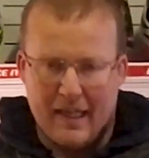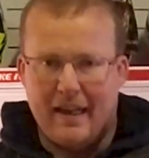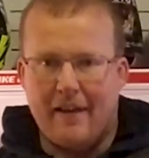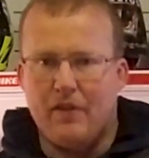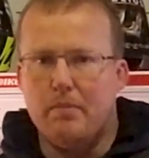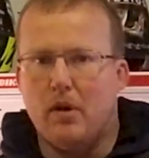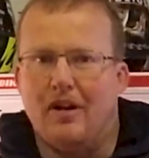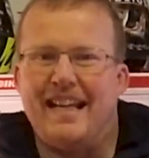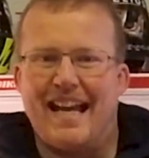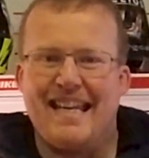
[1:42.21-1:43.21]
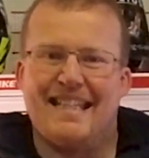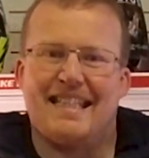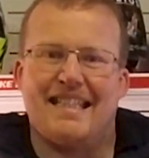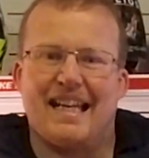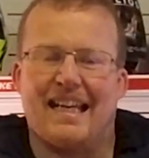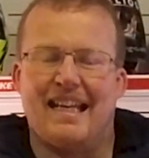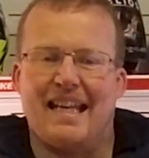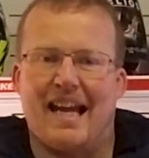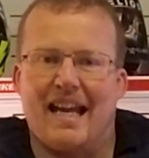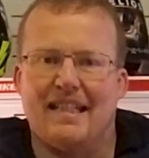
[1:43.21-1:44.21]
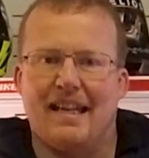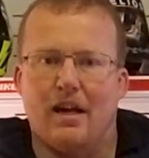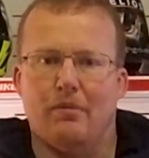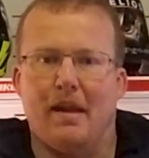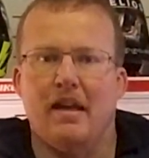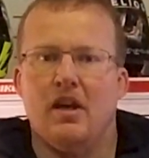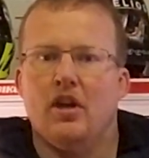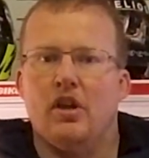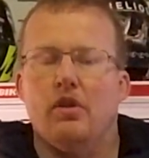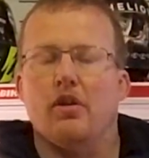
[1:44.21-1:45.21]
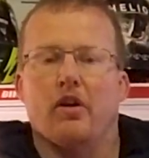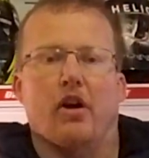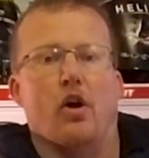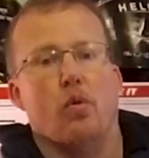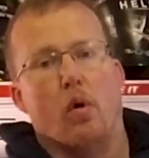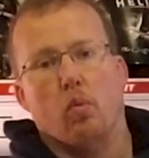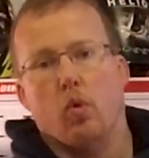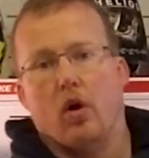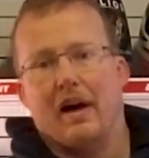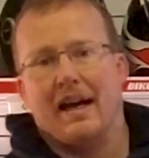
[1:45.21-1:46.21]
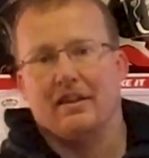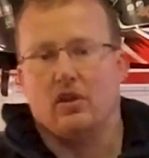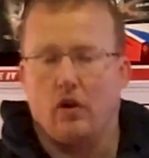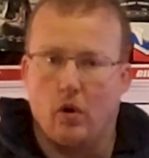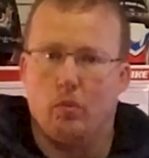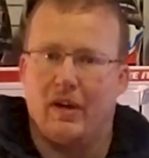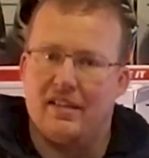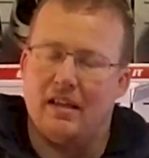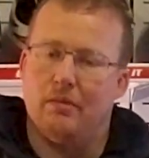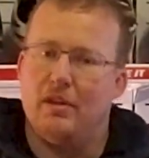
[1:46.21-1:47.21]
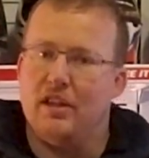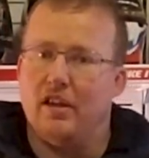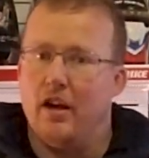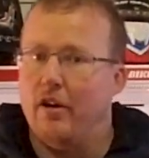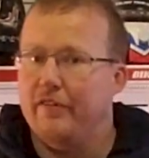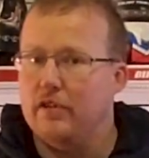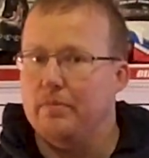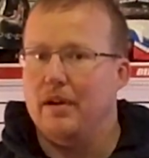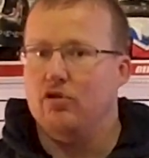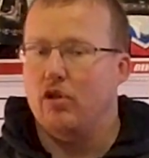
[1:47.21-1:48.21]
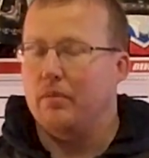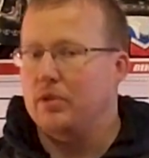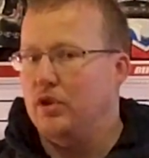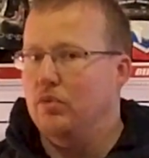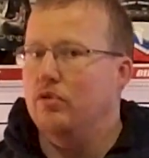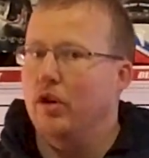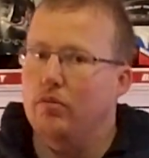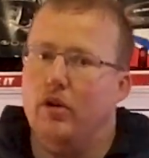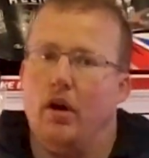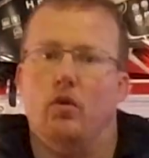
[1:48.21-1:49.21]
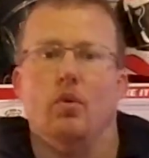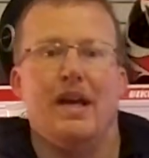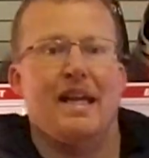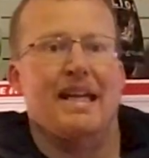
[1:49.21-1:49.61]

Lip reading: Never buy a second-hand helmet. You don't know what has gone on with this helmet. You don't know if it's been dropped, you don't know